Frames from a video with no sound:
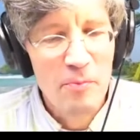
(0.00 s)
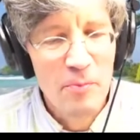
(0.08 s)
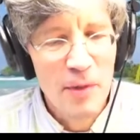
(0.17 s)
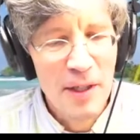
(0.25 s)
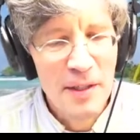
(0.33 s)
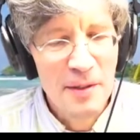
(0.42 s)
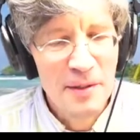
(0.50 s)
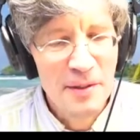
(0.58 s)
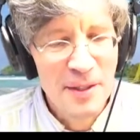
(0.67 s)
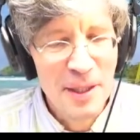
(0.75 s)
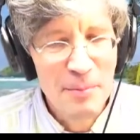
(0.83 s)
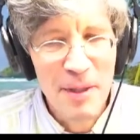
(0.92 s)
I
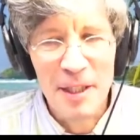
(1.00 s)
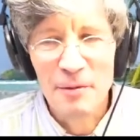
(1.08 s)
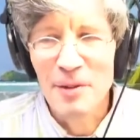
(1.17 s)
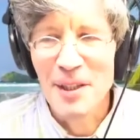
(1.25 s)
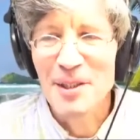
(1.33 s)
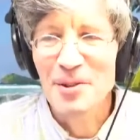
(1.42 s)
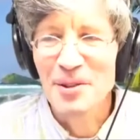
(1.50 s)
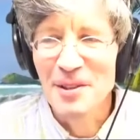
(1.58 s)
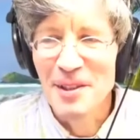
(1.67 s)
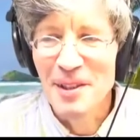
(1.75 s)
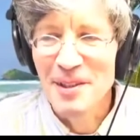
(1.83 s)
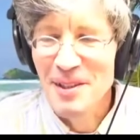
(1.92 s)
did manufacture
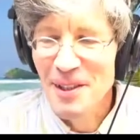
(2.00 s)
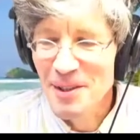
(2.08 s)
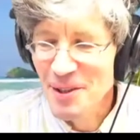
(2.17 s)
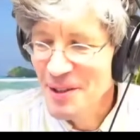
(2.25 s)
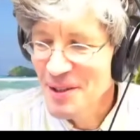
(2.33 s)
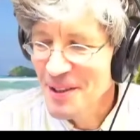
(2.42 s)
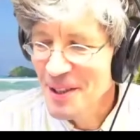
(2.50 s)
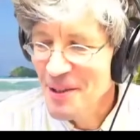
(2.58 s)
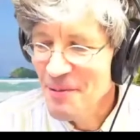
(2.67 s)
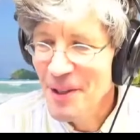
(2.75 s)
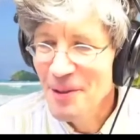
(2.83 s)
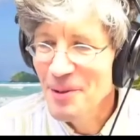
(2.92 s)
escutcheons, and I
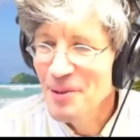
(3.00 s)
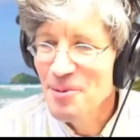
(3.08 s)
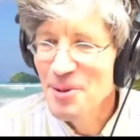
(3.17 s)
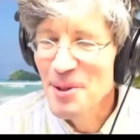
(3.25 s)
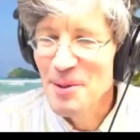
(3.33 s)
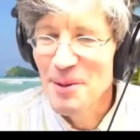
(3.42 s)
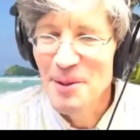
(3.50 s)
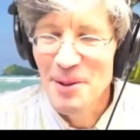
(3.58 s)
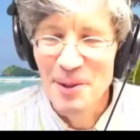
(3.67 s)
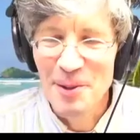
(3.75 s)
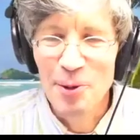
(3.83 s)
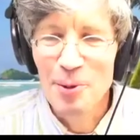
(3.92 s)
found there was an
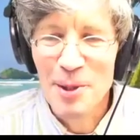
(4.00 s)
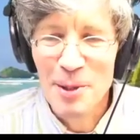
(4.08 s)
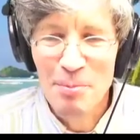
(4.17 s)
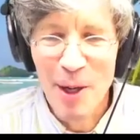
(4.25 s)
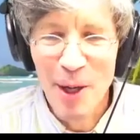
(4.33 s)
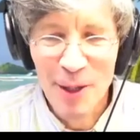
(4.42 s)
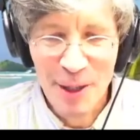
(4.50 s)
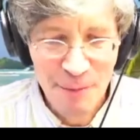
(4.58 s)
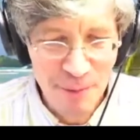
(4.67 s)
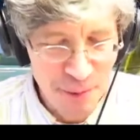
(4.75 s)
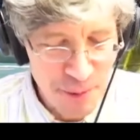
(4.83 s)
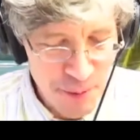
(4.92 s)
enormous market
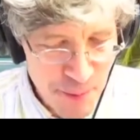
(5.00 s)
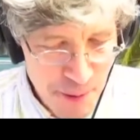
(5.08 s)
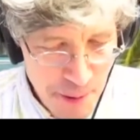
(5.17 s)
for them.